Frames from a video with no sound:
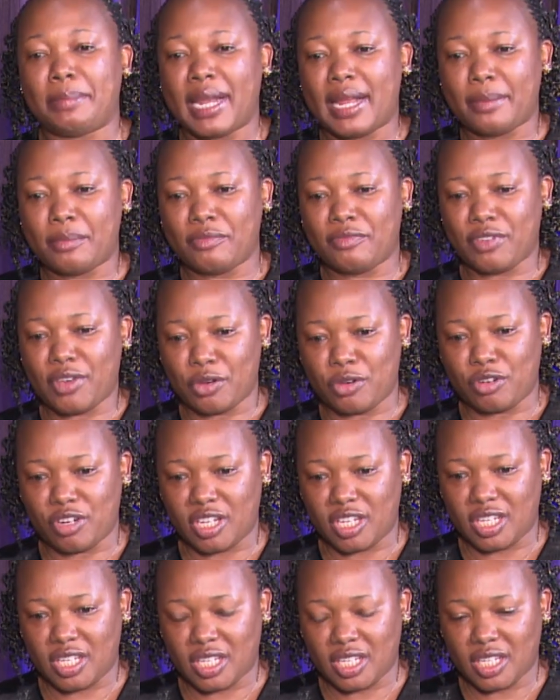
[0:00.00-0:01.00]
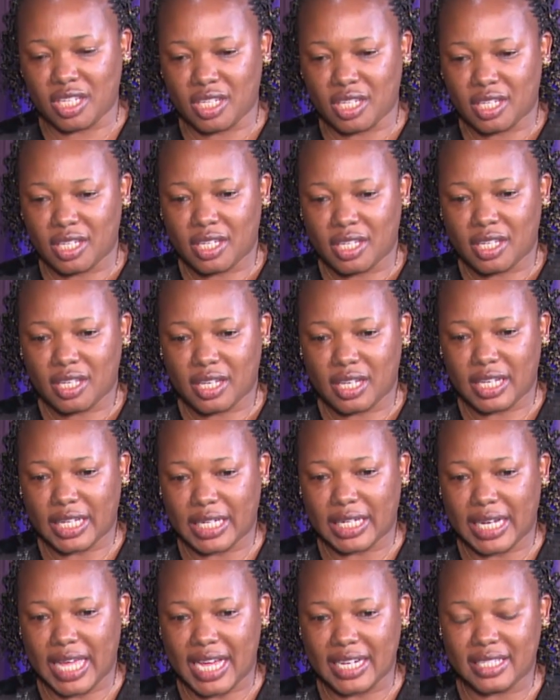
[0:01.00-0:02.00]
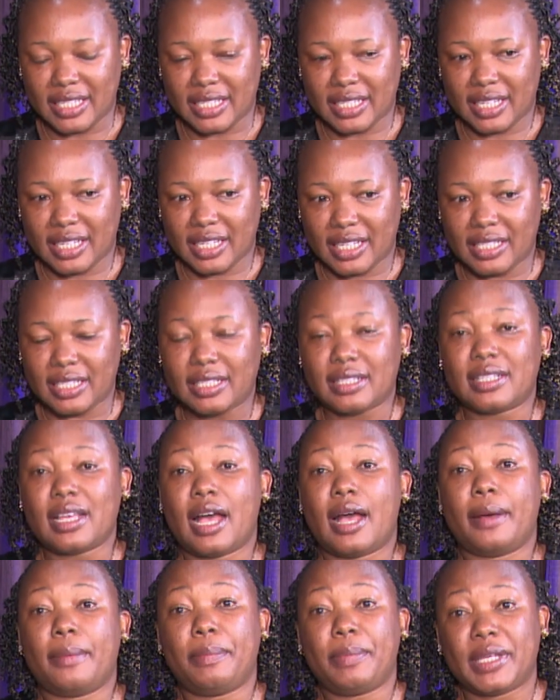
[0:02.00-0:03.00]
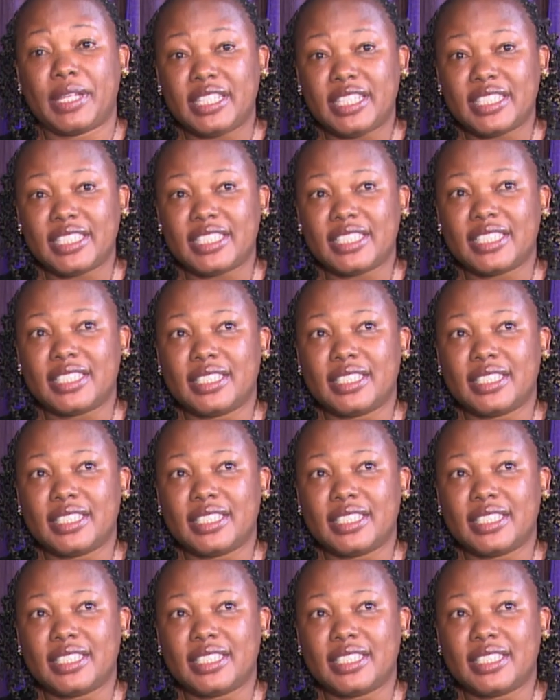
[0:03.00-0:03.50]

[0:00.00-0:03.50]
But I'm very glad it is happening.